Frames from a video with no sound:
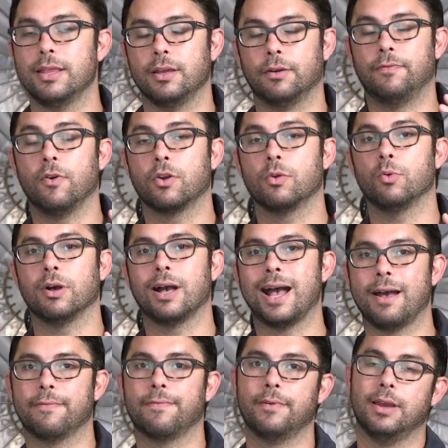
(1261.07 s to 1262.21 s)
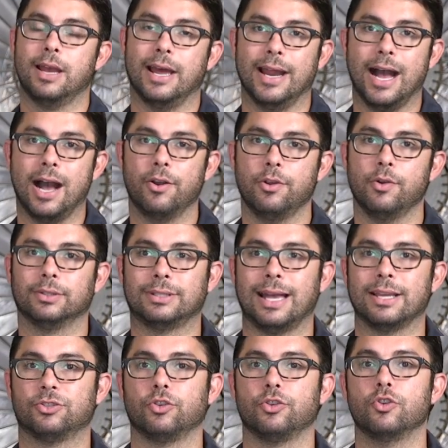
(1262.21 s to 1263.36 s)
the photo will have an audio
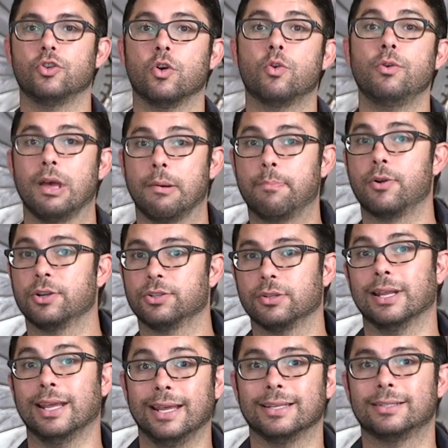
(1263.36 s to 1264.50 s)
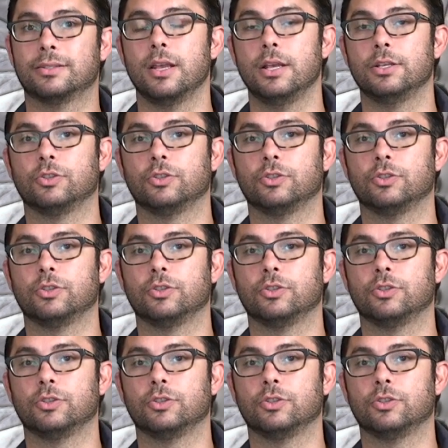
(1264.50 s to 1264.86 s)
attached, so you know who that person is.